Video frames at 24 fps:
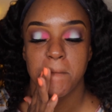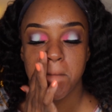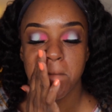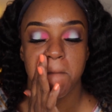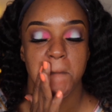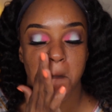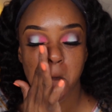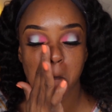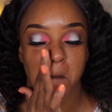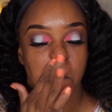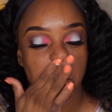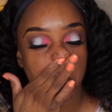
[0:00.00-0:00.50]
I
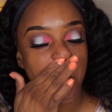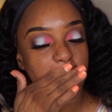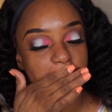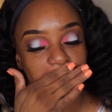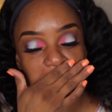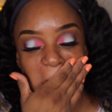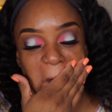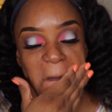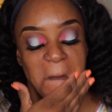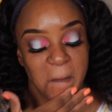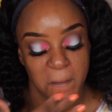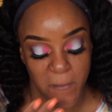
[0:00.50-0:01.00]
don't
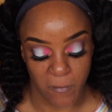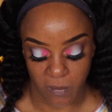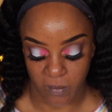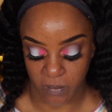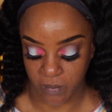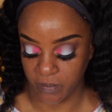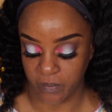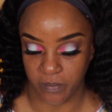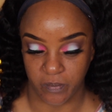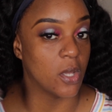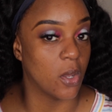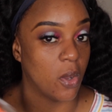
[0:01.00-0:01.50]
know
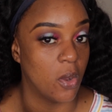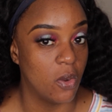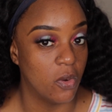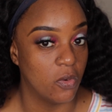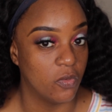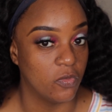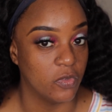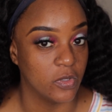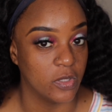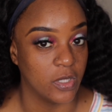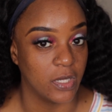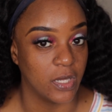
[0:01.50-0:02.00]

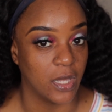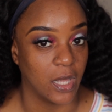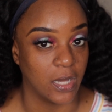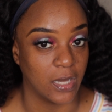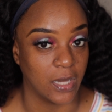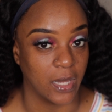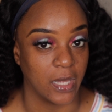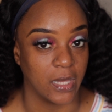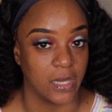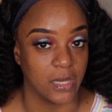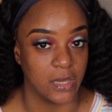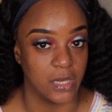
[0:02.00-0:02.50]
why I
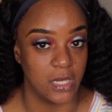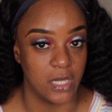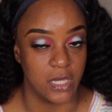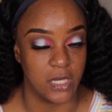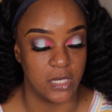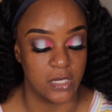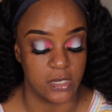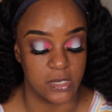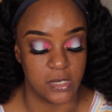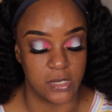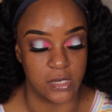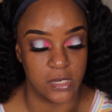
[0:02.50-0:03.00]
never look at
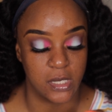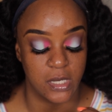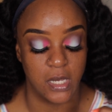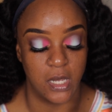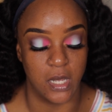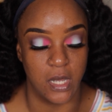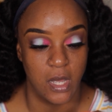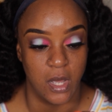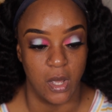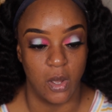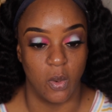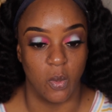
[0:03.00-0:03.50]
my
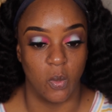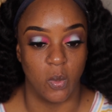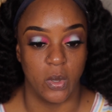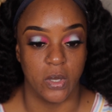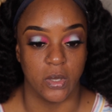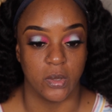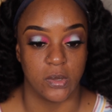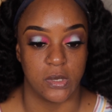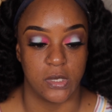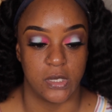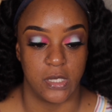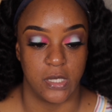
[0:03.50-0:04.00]
microphone. But
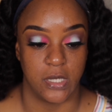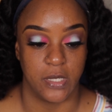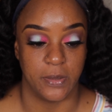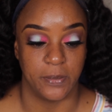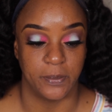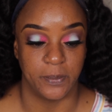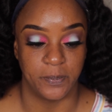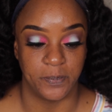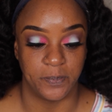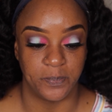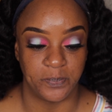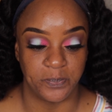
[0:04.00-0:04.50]
anyway, here we
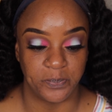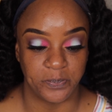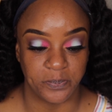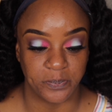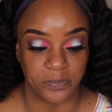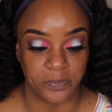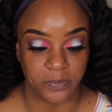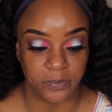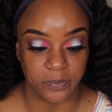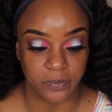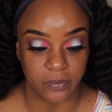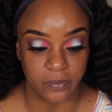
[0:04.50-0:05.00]
go.
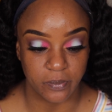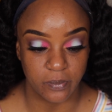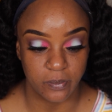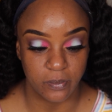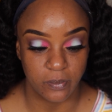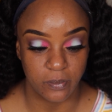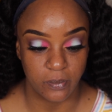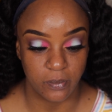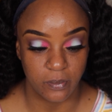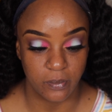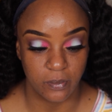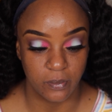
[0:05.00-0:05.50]
Okay, so I'm
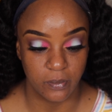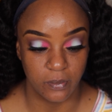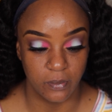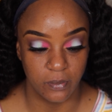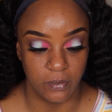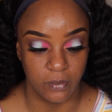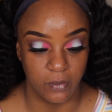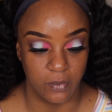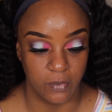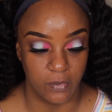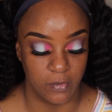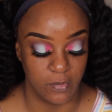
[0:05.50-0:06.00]
talking
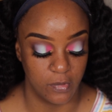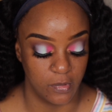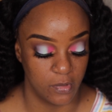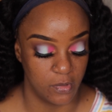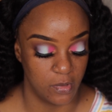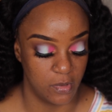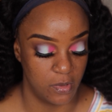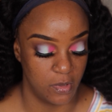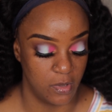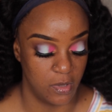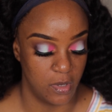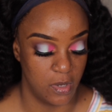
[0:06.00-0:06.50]
about the
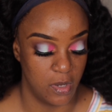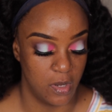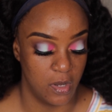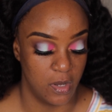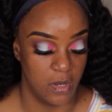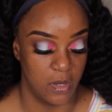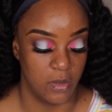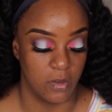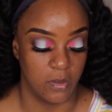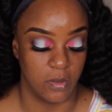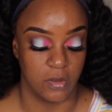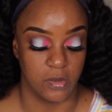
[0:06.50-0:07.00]
foundation
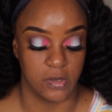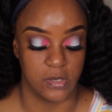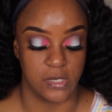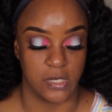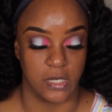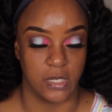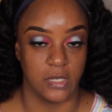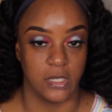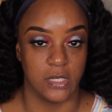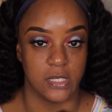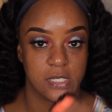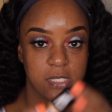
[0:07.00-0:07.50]
here and I'm
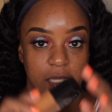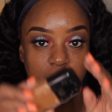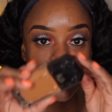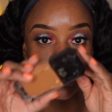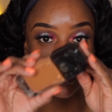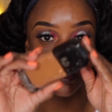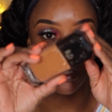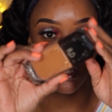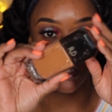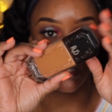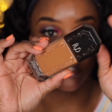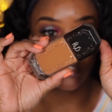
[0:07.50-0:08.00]
giving y'all
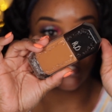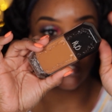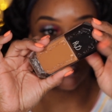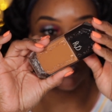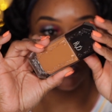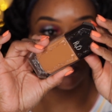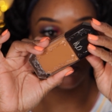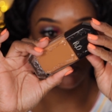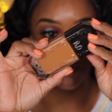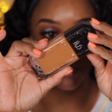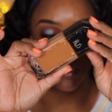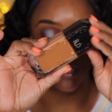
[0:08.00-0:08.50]
all the
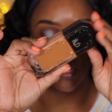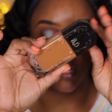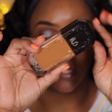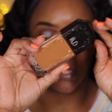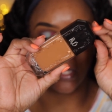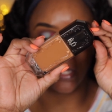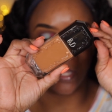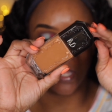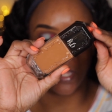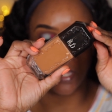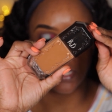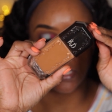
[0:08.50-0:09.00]
claims,
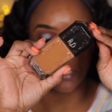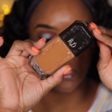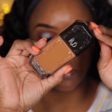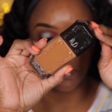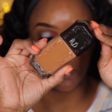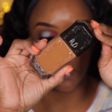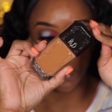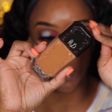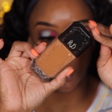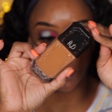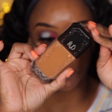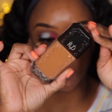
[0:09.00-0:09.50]
showing
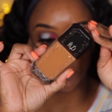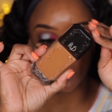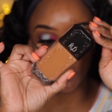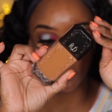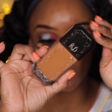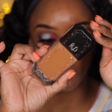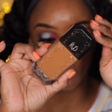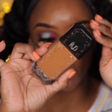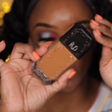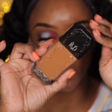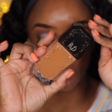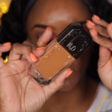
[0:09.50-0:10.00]
you the
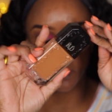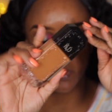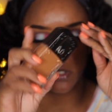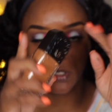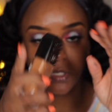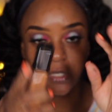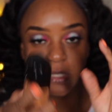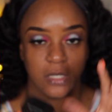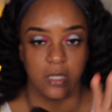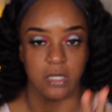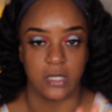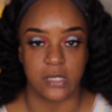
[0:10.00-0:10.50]
bottle.
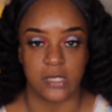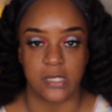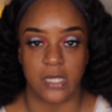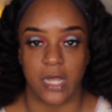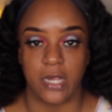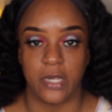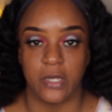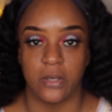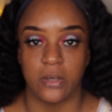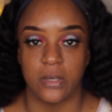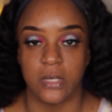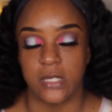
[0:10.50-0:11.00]
Yeah,
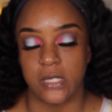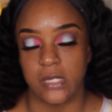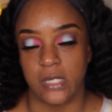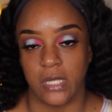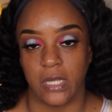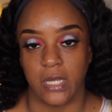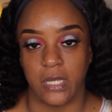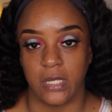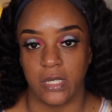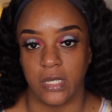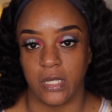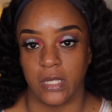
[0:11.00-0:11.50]
I think the
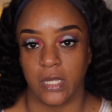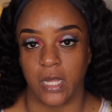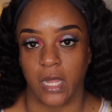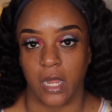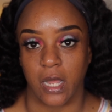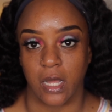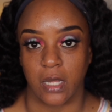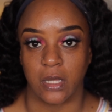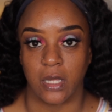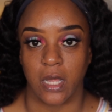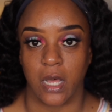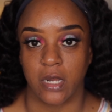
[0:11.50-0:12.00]
bottle
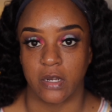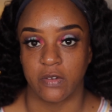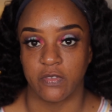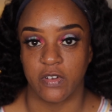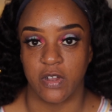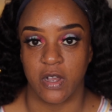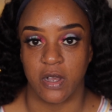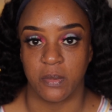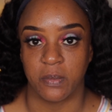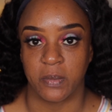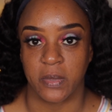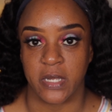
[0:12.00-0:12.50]
is
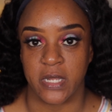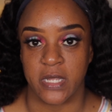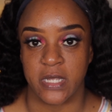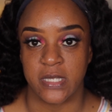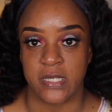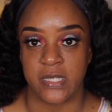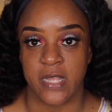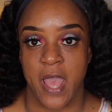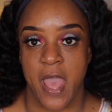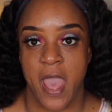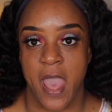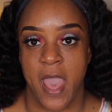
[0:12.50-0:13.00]

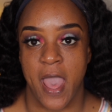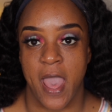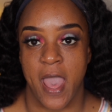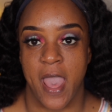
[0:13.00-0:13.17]
fancy.